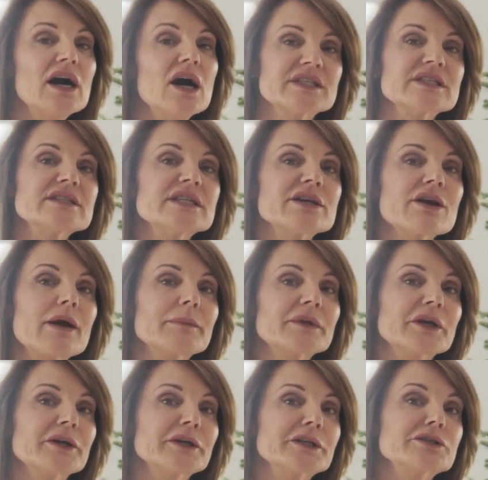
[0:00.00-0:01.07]
This year I'm
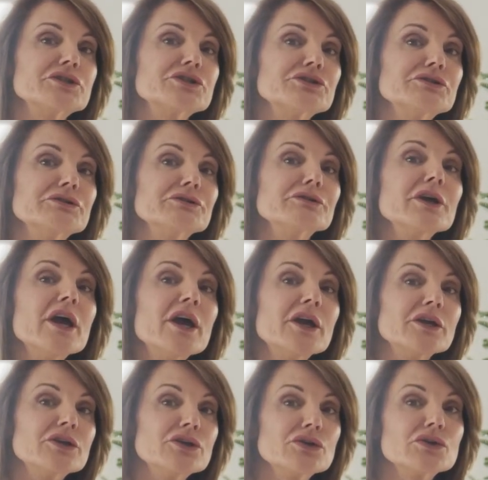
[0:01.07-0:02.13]
going to
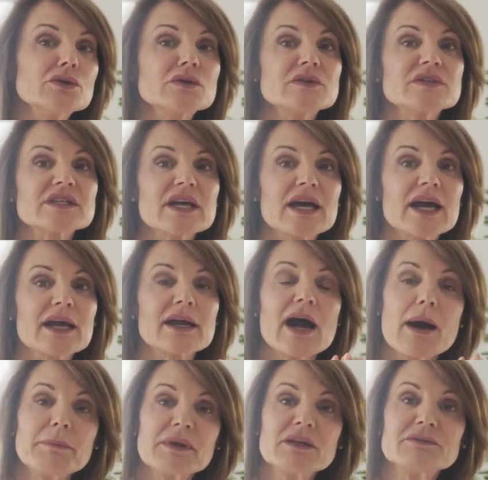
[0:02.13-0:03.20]
use a
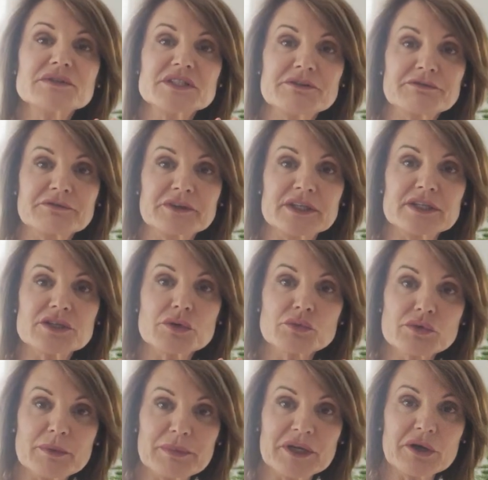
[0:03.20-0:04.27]
couple of different
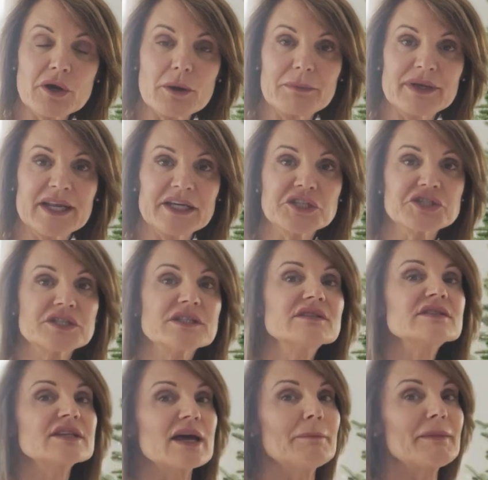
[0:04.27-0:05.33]
ribbon combinations
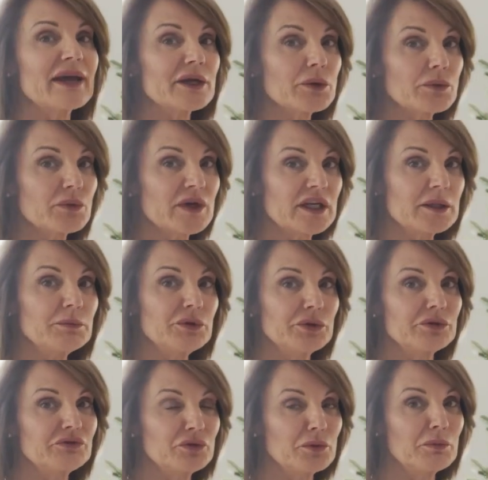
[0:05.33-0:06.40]
and make a really
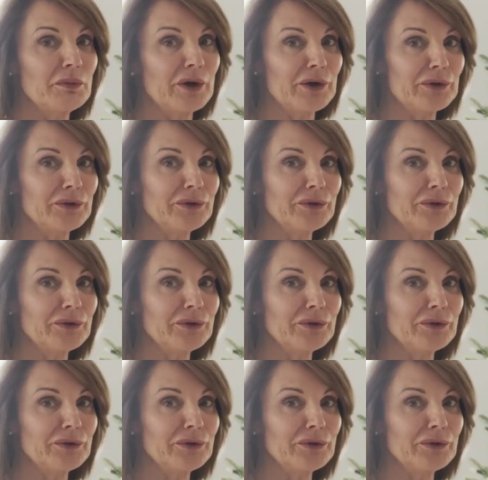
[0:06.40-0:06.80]
beautiful bow.